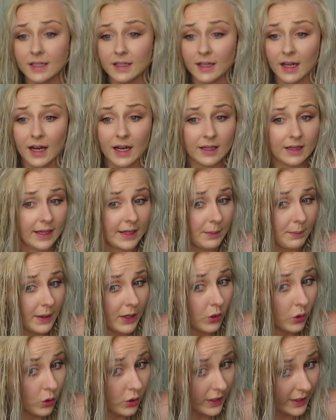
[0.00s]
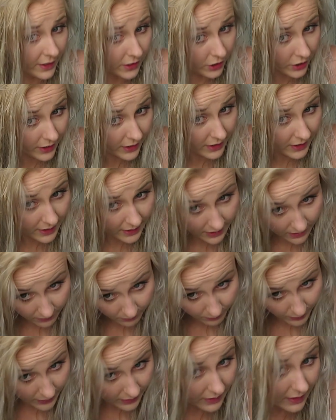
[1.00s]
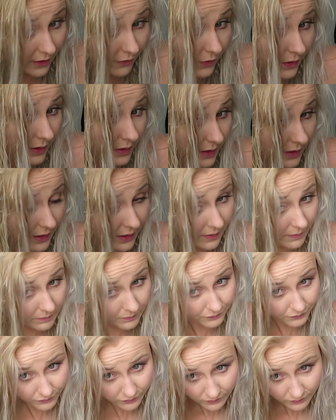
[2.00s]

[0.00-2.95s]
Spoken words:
not like my whole head or anything, but definitely